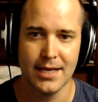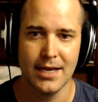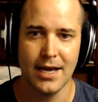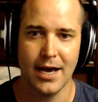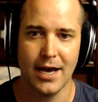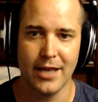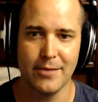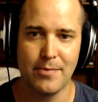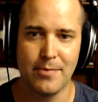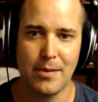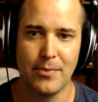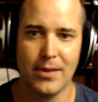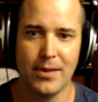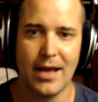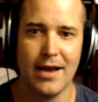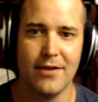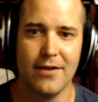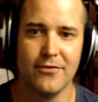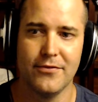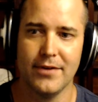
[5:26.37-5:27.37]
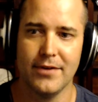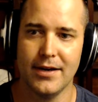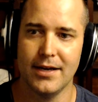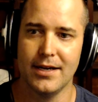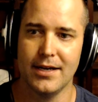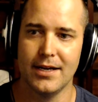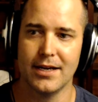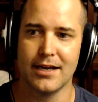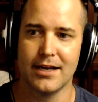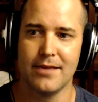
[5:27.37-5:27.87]
other people have
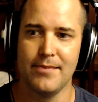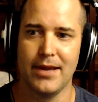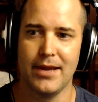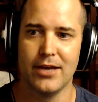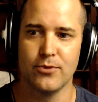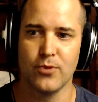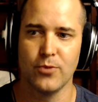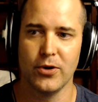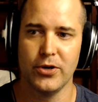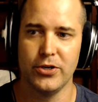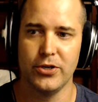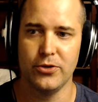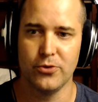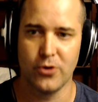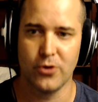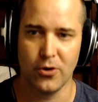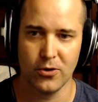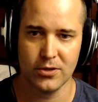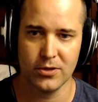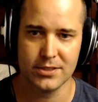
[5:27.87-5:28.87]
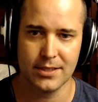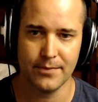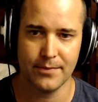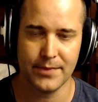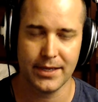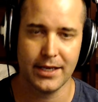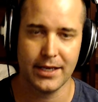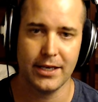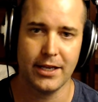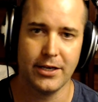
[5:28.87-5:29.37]
a command where you curl
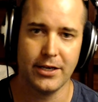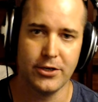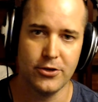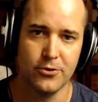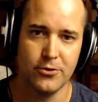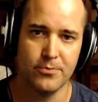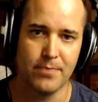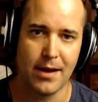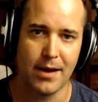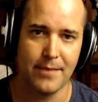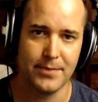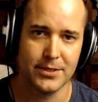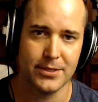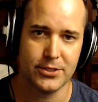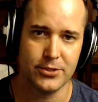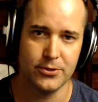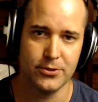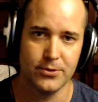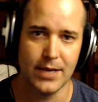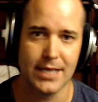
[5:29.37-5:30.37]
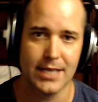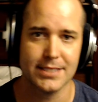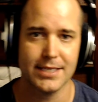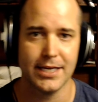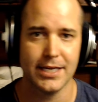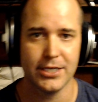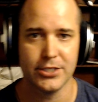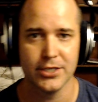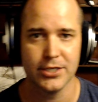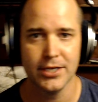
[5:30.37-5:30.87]
something and then you pipe it to
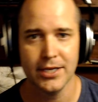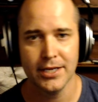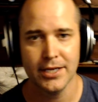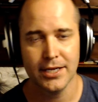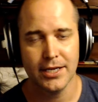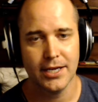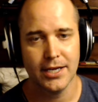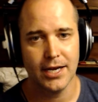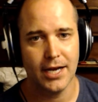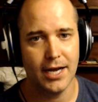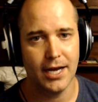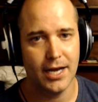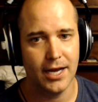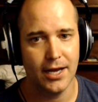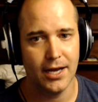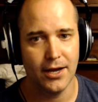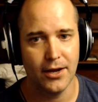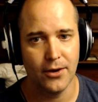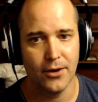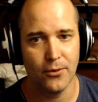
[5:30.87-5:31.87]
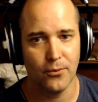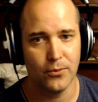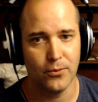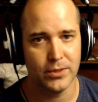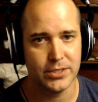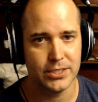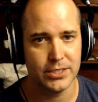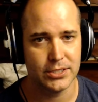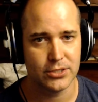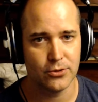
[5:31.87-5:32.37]
sh,
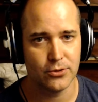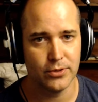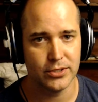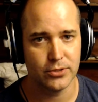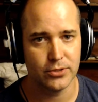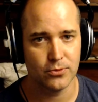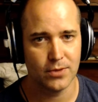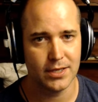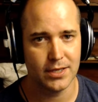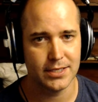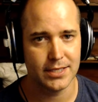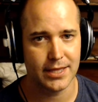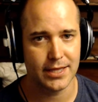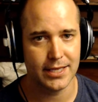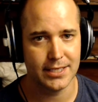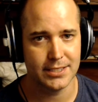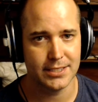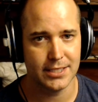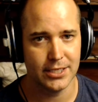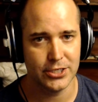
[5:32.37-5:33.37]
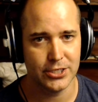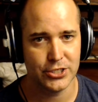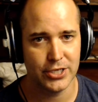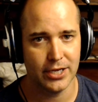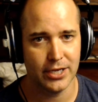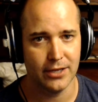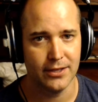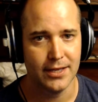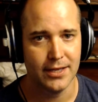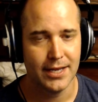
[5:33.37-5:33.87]
which is going to run things in the
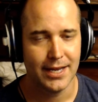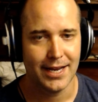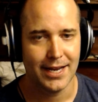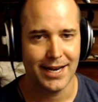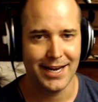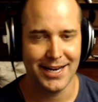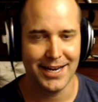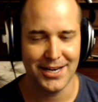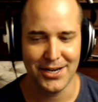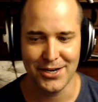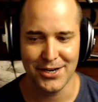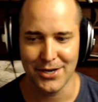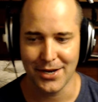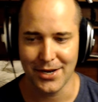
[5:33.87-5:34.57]
shell. And